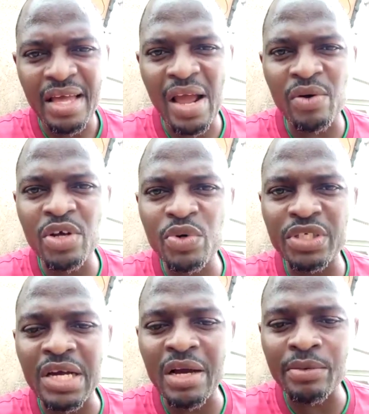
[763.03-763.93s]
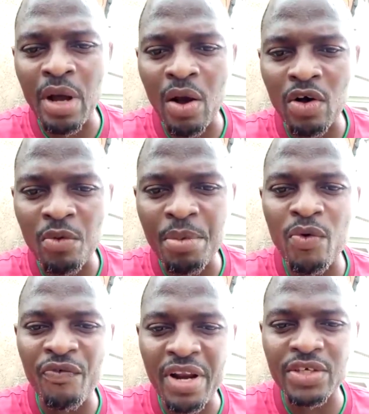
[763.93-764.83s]
I only wish that our government will
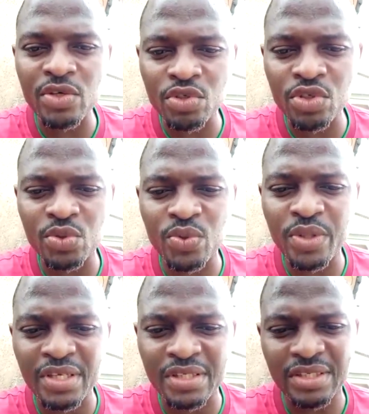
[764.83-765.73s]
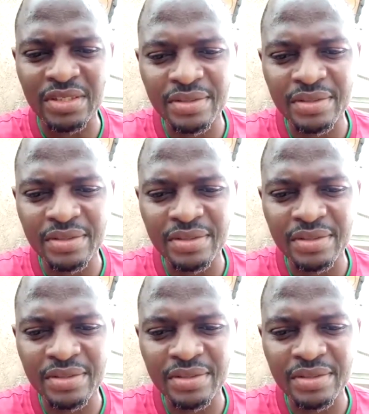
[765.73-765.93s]
find a solution to this.